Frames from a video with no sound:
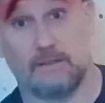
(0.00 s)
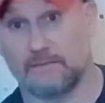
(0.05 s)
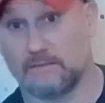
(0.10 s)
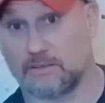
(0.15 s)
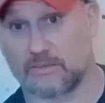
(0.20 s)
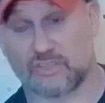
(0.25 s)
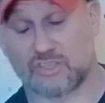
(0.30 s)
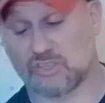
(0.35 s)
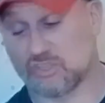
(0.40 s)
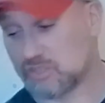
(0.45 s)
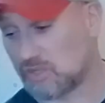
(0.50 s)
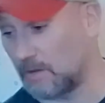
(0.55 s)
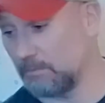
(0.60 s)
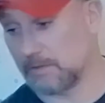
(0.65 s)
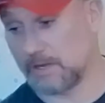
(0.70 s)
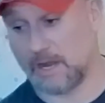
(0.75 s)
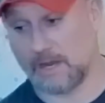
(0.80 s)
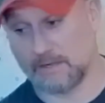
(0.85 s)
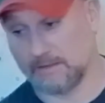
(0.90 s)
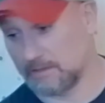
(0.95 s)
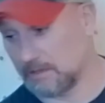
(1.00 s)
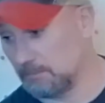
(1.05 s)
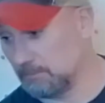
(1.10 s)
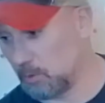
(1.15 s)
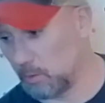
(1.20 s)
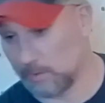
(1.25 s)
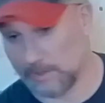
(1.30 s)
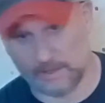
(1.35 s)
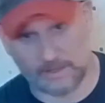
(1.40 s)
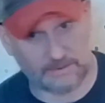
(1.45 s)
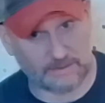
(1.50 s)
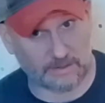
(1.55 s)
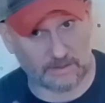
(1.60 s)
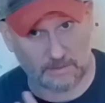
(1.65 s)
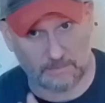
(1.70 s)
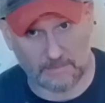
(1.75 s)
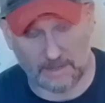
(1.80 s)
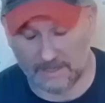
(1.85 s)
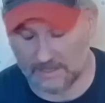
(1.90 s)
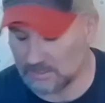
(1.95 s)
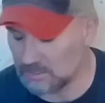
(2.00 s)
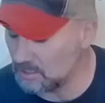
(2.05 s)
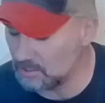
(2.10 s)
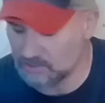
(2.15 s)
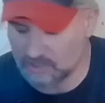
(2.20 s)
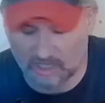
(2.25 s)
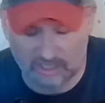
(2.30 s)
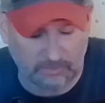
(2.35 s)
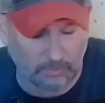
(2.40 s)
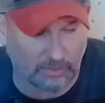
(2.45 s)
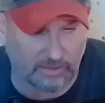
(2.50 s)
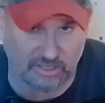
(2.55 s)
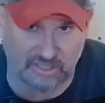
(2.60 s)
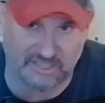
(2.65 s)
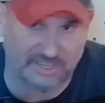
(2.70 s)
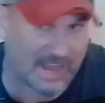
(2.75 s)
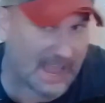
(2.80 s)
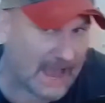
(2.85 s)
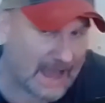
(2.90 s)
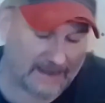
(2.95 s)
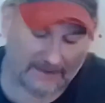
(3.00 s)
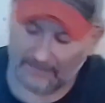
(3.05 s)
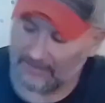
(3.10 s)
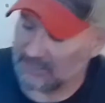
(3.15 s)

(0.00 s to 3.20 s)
there's some kind of component in there to make it adjustable, there's not.